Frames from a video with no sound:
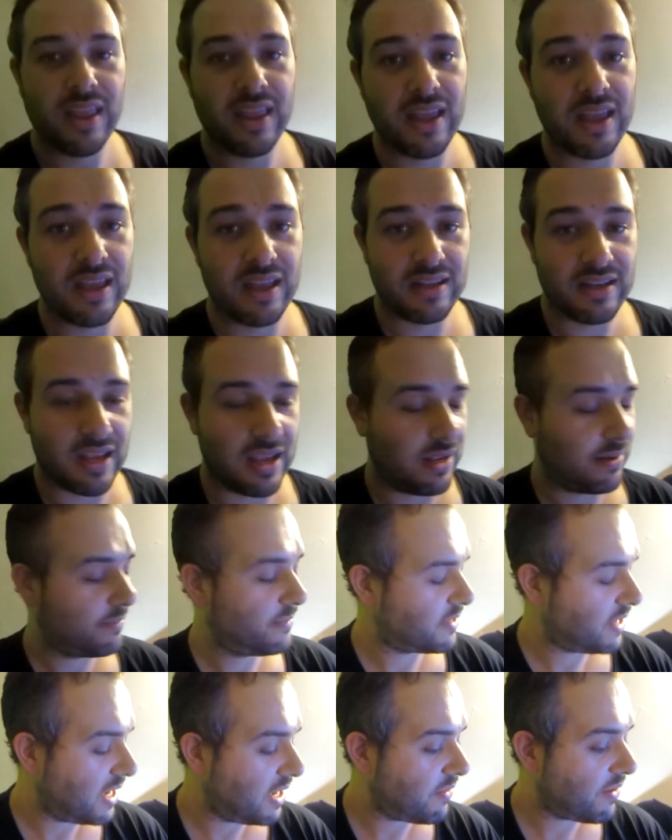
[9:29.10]
and yeah.
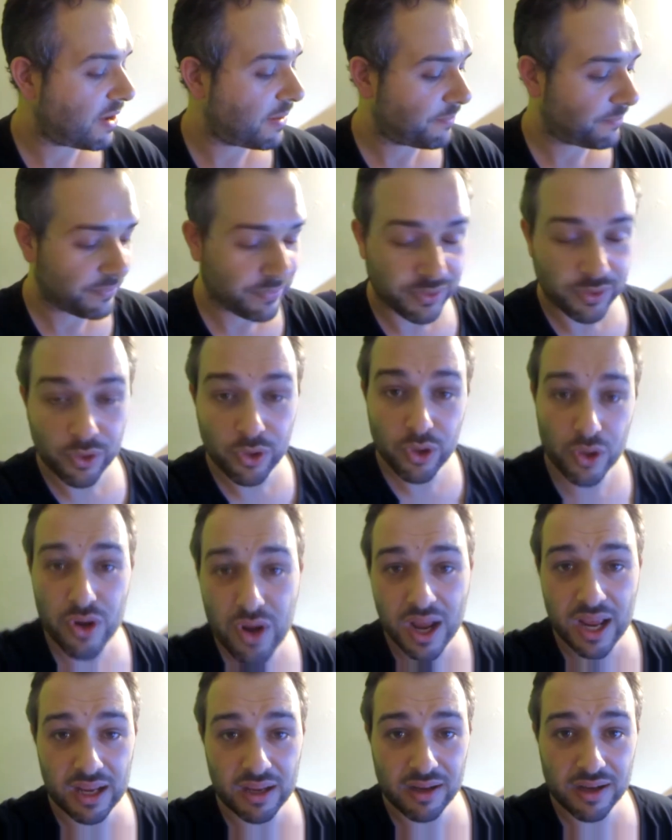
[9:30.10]
So anyway, good
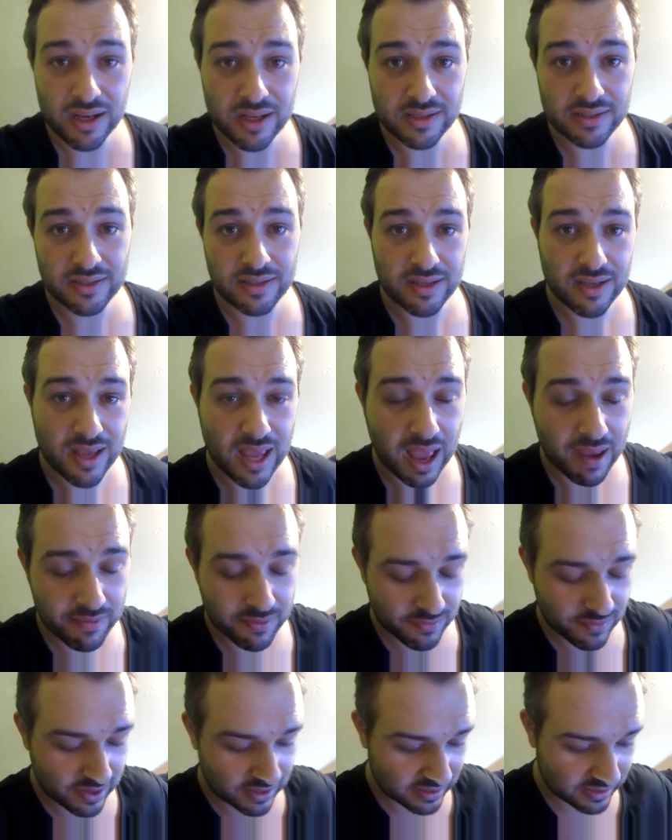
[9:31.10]
night, guys. Have
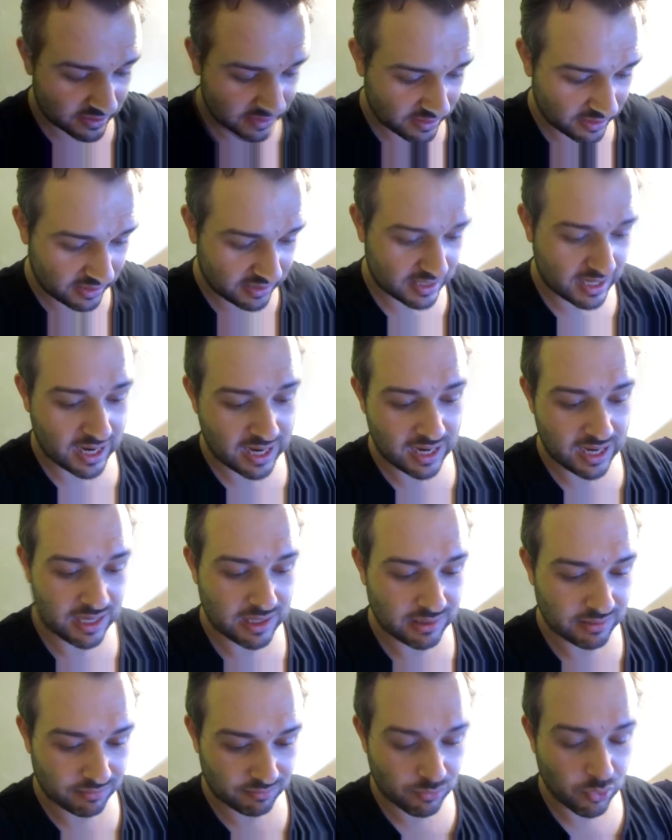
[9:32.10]
a fantastic
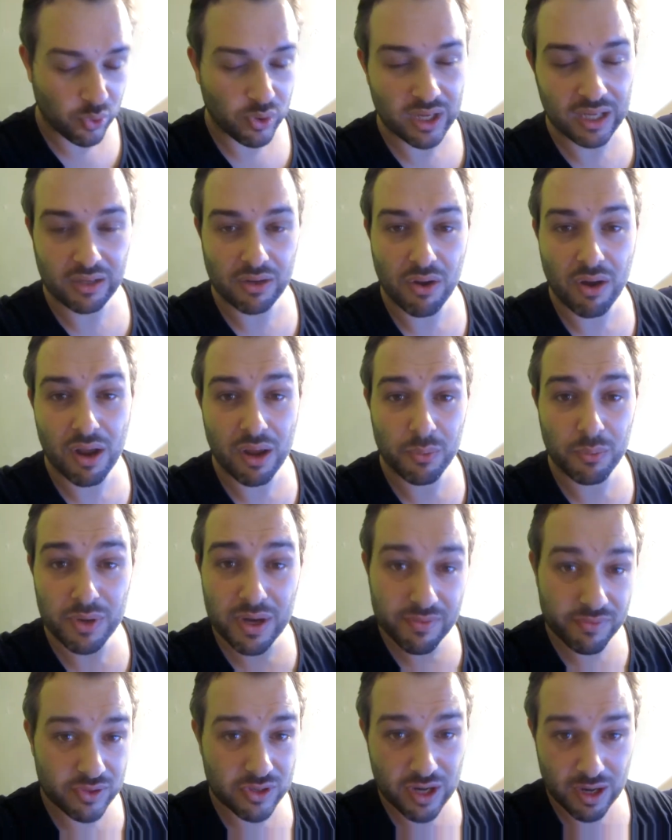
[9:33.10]
day, morning, night,
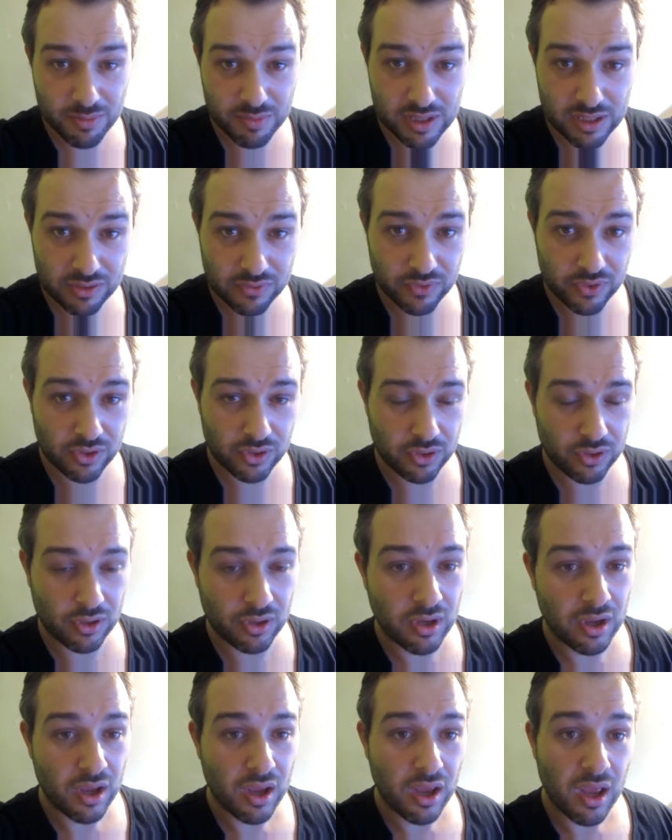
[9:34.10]
whatever time it is for you,
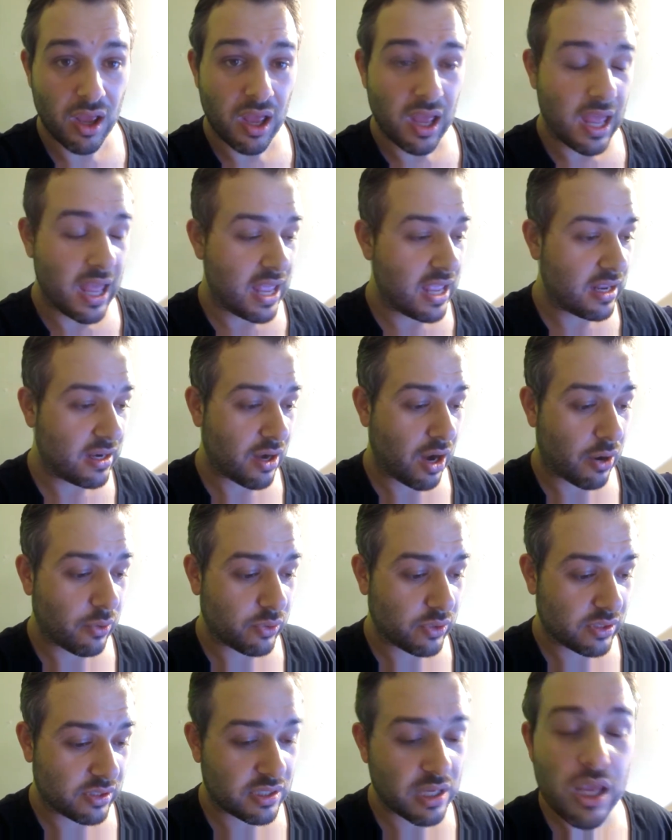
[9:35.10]
and I
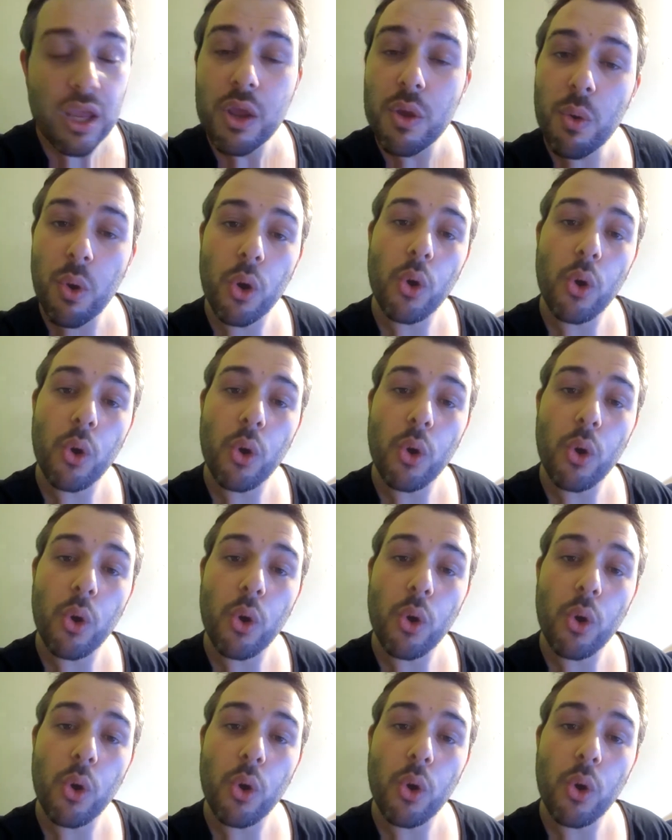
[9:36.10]
will see you